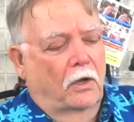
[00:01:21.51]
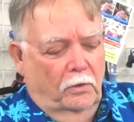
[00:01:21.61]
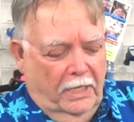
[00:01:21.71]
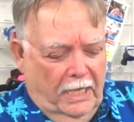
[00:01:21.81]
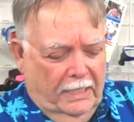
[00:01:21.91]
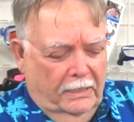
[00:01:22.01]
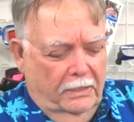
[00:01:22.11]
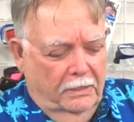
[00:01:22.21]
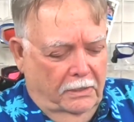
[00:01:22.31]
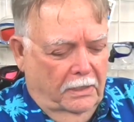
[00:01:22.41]
Okay,
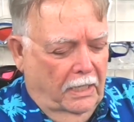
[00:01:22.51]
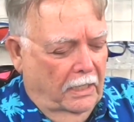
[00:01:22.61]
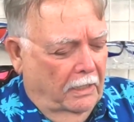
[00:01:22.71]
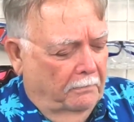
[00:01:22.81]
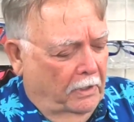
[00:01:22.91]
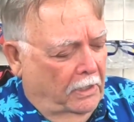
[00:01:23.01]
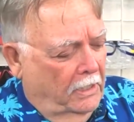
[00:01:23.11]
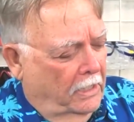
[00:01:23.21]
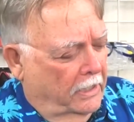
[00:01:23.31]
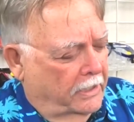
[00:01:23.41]

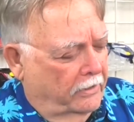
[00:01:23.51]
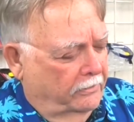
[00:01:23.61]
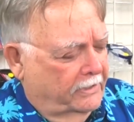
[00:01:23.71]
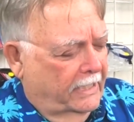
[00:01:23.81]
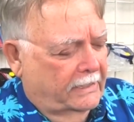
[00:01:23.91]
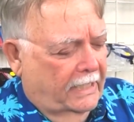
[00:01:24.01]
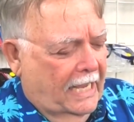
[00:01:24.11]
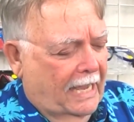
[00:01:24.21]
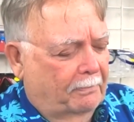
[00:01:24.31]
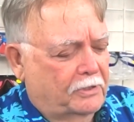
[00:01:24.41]
another thing that
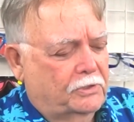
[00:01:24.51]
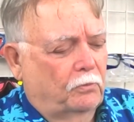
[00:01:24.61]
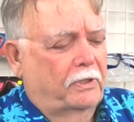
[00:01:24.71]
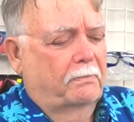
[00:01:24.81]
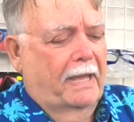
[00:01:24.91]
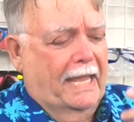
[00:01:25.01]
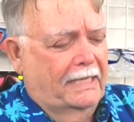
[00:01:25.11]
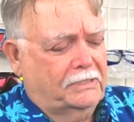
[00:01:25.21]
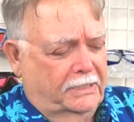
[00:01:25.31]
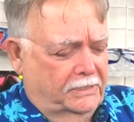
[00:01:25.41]
happens with the
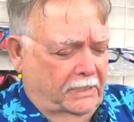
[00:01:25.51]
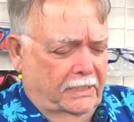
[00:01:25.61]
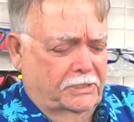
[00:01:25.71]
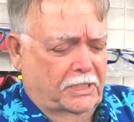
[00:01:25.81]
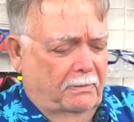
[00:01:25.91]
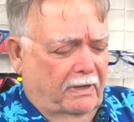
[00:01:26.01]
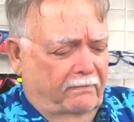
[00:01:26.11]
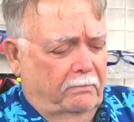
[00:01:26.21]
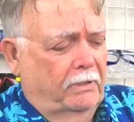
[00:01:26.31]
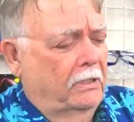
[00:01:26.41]
mask is in some of
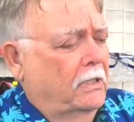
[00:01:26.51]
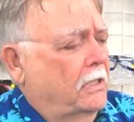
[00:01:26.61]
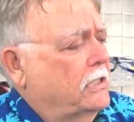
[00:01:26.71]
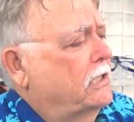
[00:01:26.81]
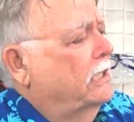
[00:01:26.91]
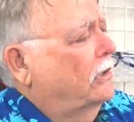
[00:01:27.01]
them, you get a